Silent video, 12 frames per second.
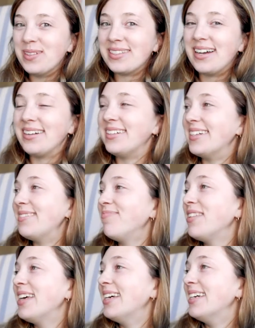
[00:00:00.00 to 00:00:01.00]
was not good.
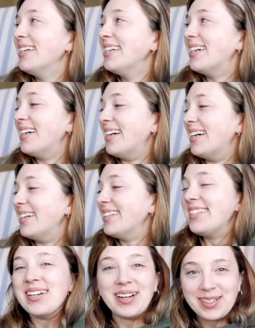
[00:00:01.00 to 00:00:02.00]

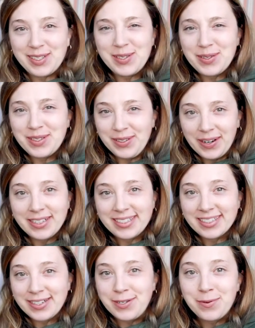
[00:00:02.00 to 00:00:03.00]
Do you
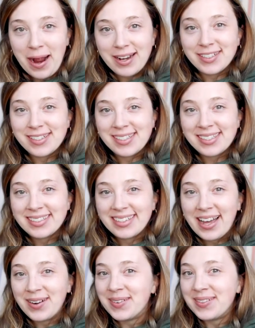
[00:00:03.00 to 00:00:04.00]
guys, are you writers?
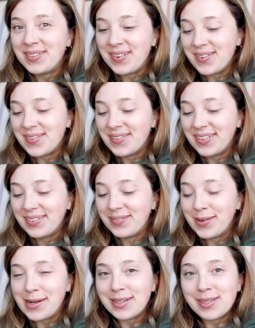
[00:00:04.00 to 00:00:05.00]
I don't know
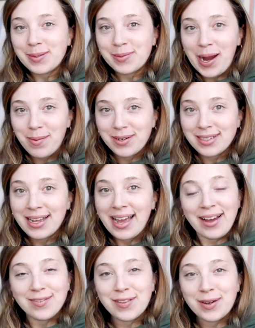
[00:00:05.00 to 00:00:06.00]
what subscribers I
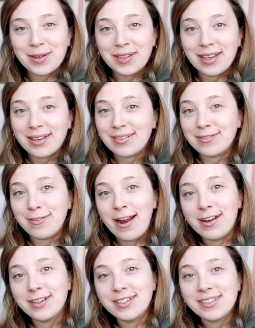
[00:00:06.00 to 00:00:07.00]
have that are like
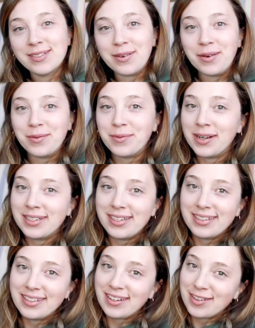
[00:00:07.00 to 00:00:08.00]
writers or what
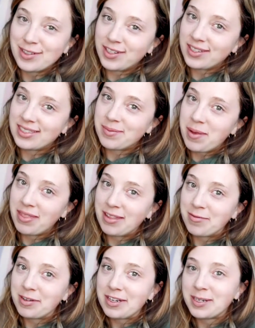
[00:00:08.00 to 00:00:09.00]
are just
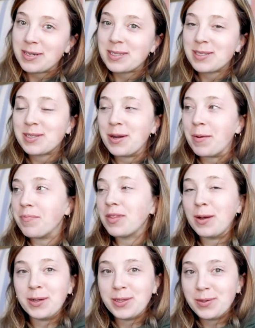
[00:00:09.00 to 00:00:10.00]
mainly readers. So
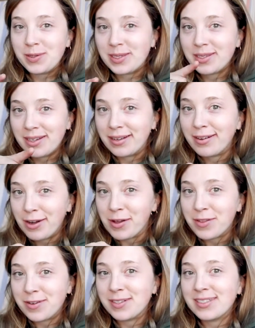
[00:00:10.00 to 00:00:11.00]
all you
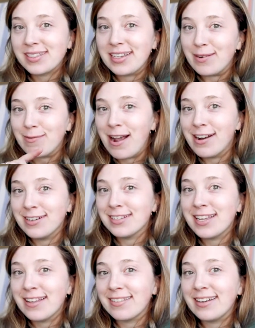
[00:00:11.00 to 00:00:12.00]
authors and
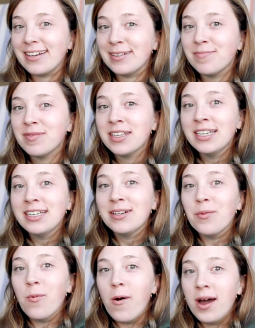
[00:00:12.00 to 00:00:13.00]
writers out there,
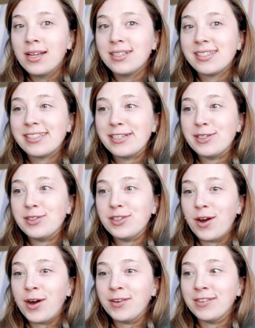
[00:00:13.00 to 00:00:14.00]
what
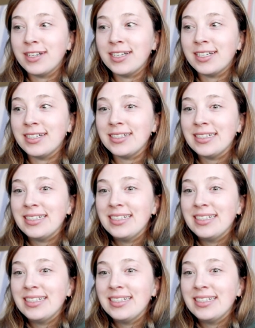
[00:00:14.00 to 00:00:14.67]
genre